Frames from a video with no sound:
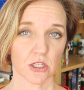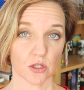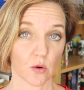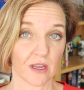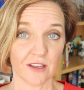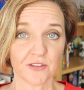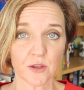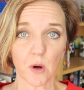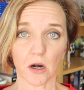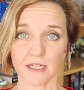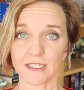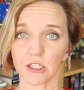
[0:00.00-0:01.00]
So if
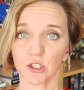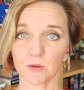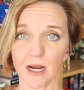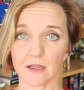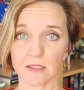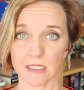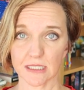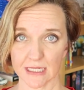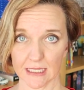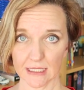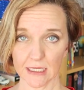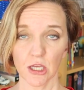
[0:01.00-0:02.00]
you are in corral
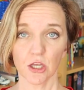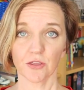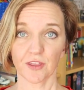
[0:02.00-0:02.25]
C,